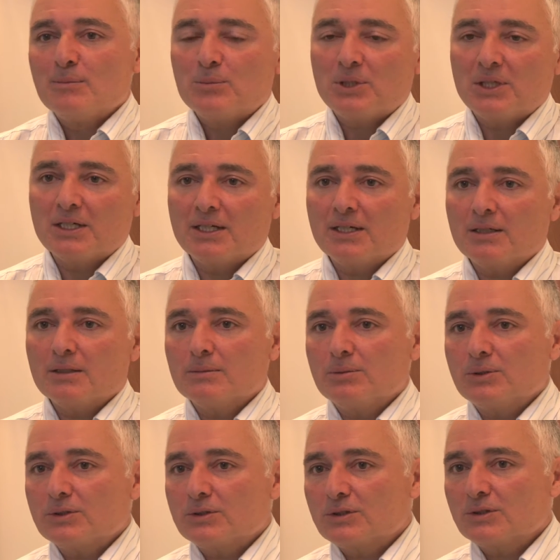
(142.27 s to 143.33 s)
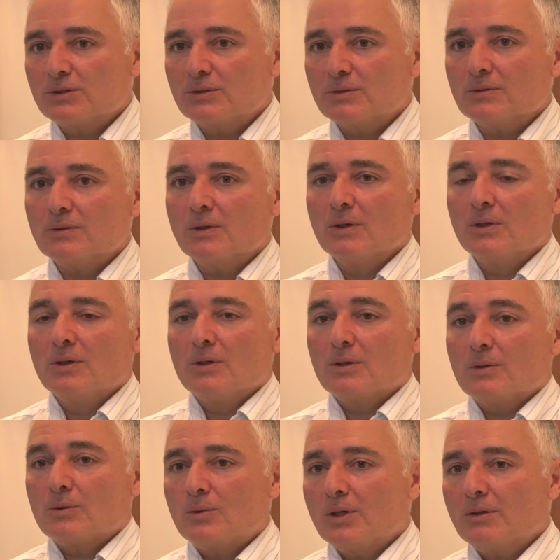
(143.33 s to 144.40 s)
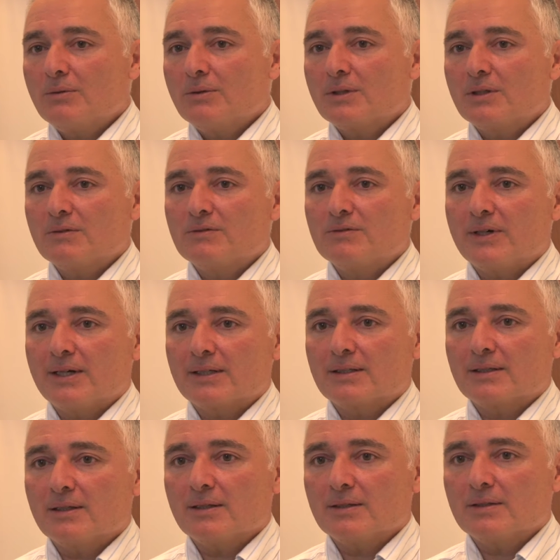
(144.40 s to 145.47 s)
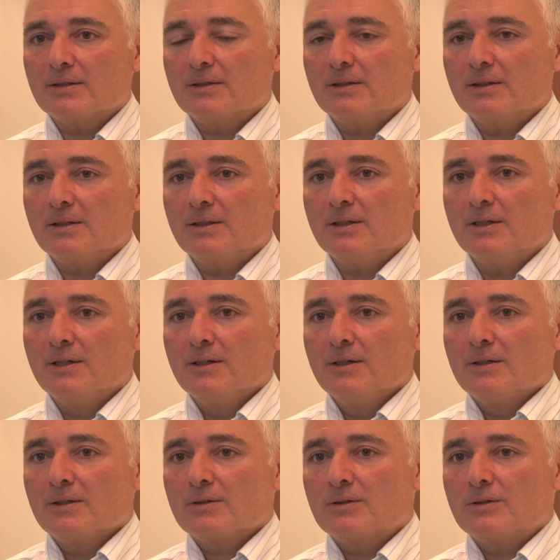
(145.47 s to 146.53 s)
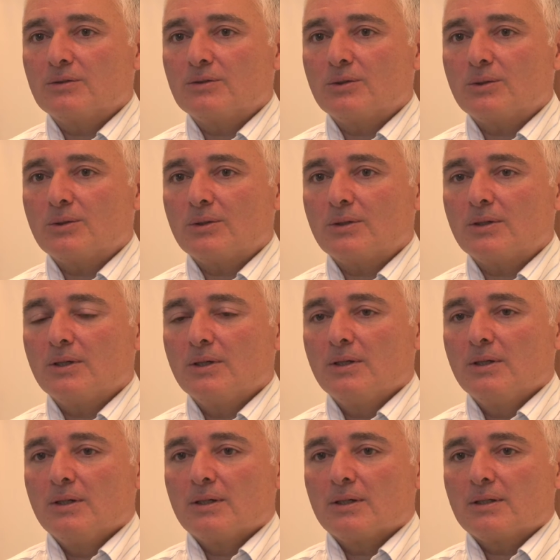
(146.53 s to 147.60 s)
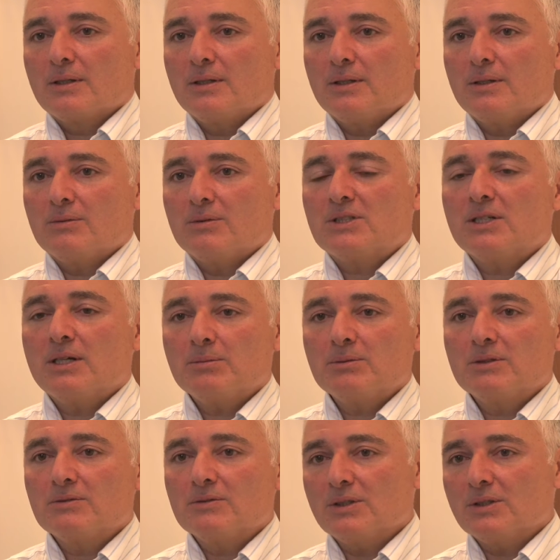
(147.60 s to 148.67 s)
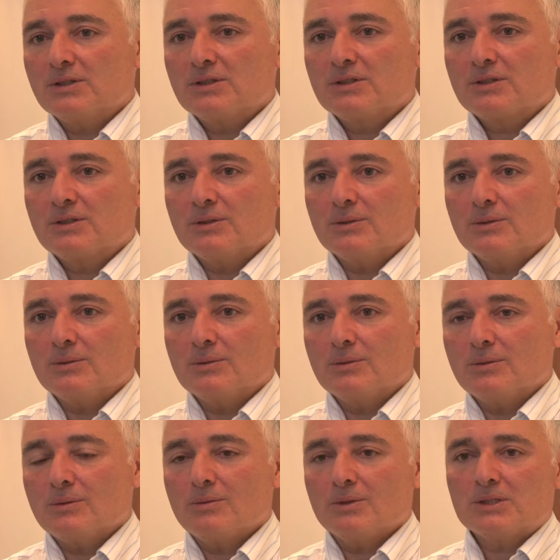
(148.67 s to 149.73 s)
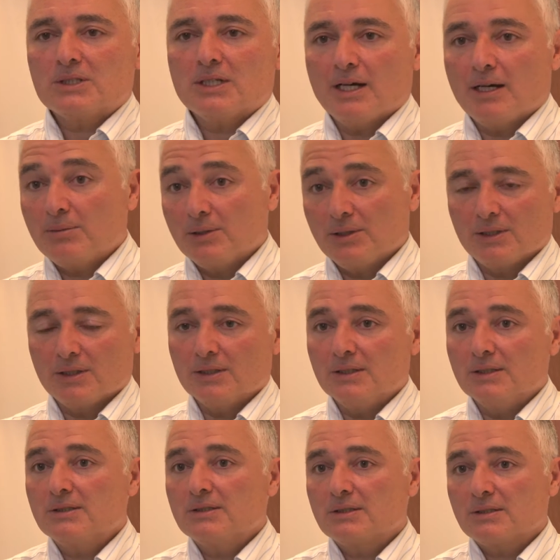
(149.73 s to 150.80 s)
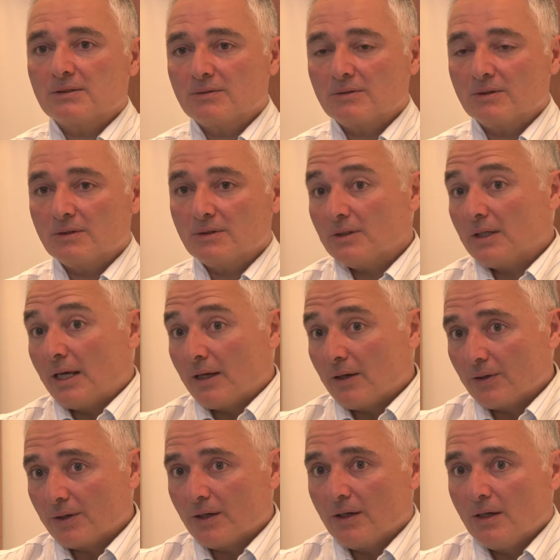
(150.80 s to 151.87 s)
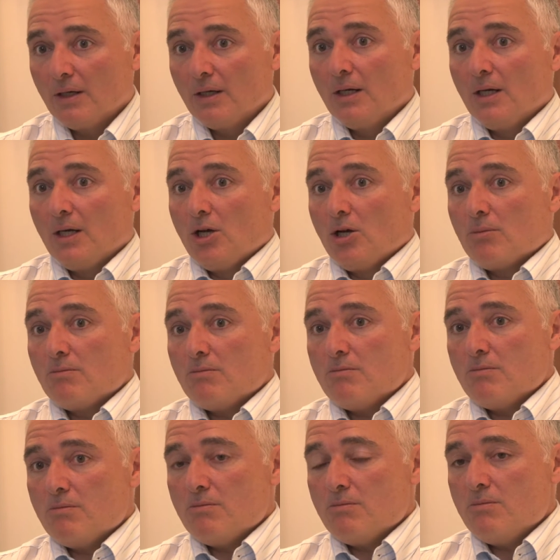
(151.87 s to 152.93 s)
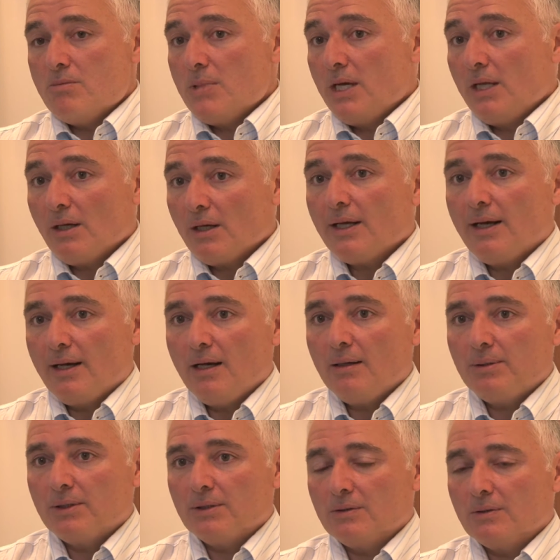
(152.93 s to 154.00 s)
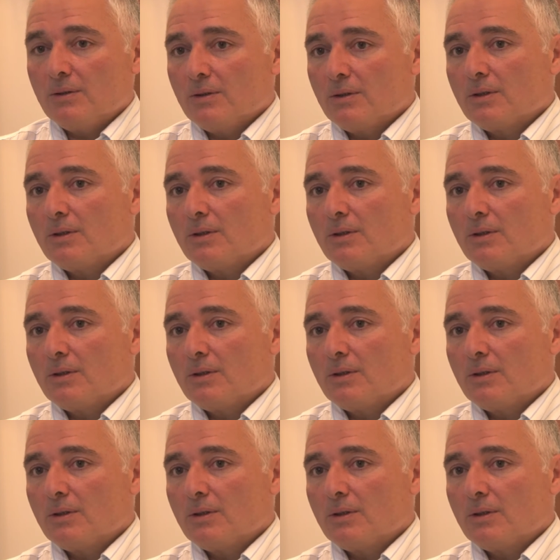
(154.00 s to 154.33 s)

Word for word: being able to work with the fact that the the door, the receptiveness to what's happening in this area may not happen